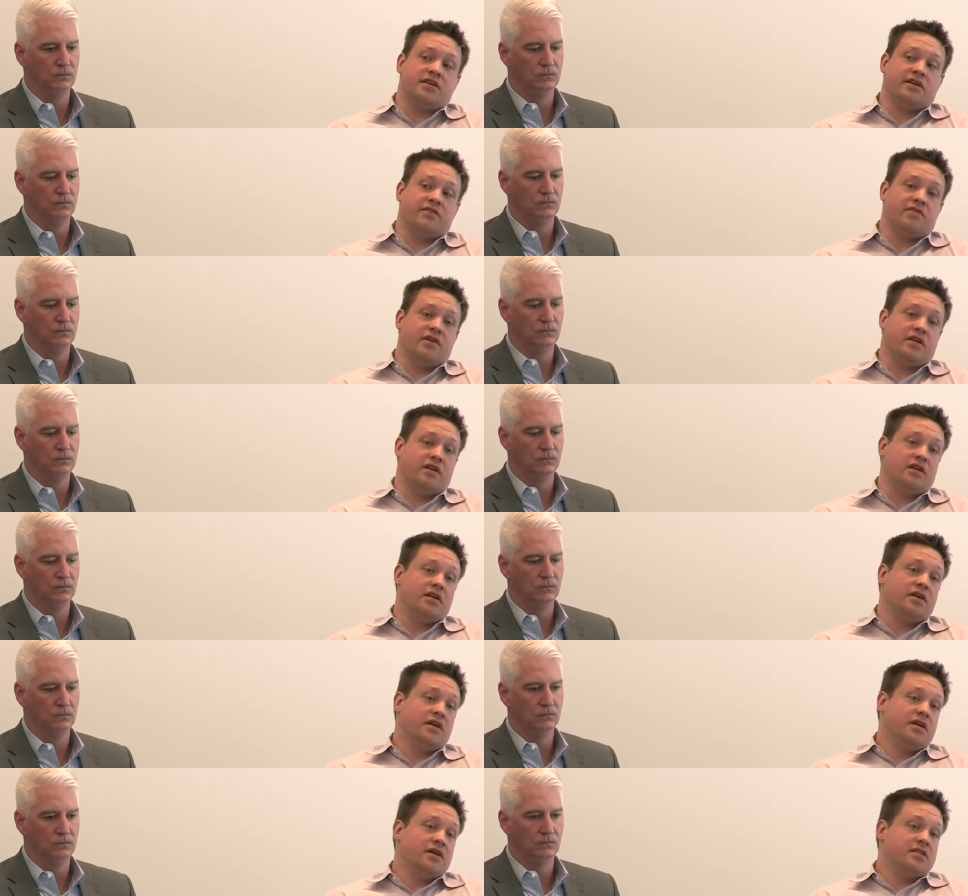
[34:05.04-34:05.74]

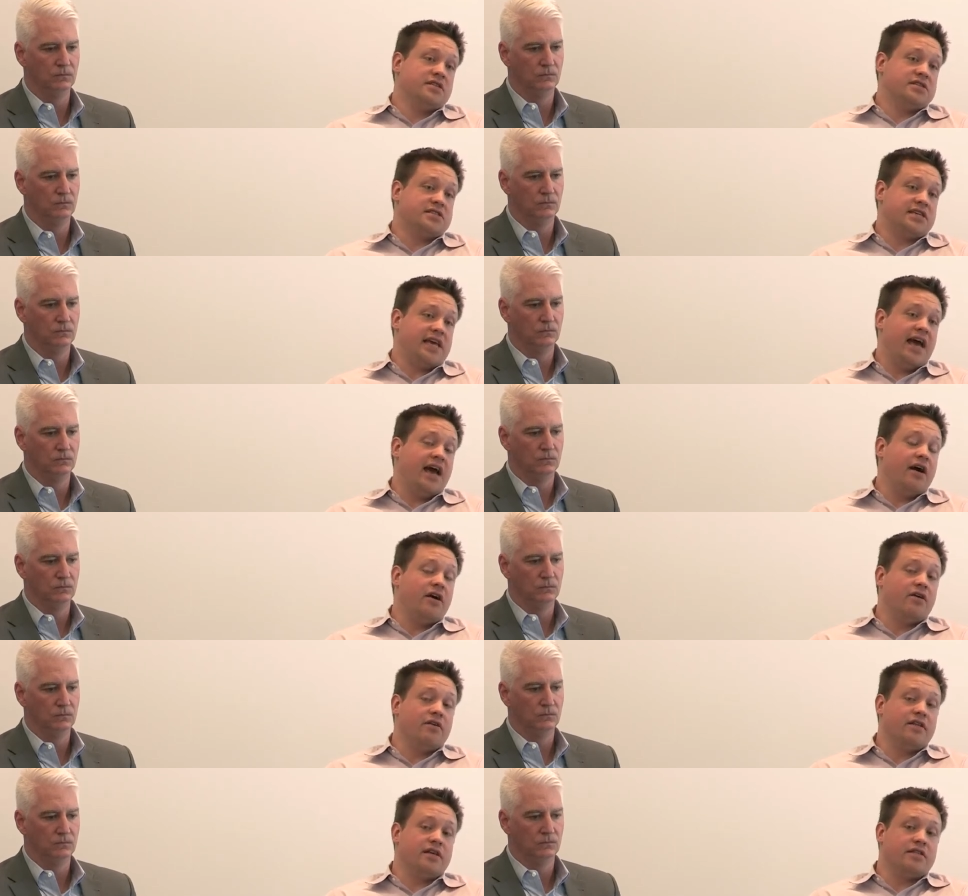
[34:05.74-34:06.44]
Speaker 1: given the
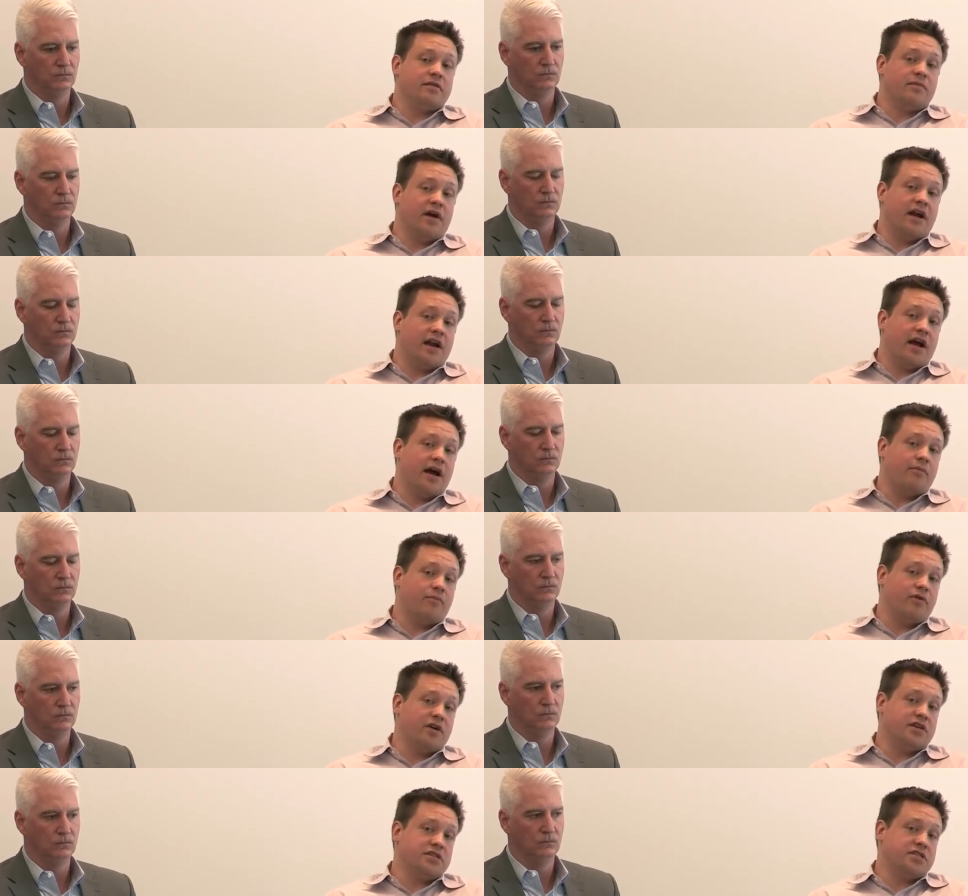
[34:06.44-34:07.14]
scale that the mining
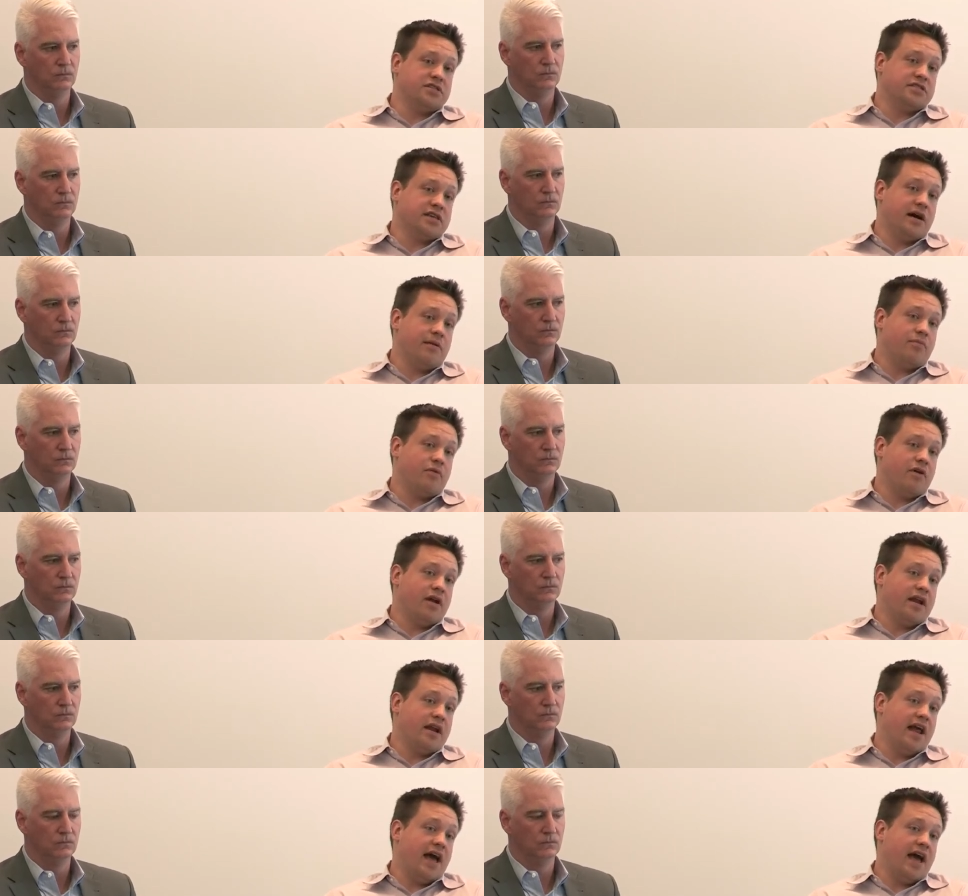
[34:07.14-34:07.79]
operations operate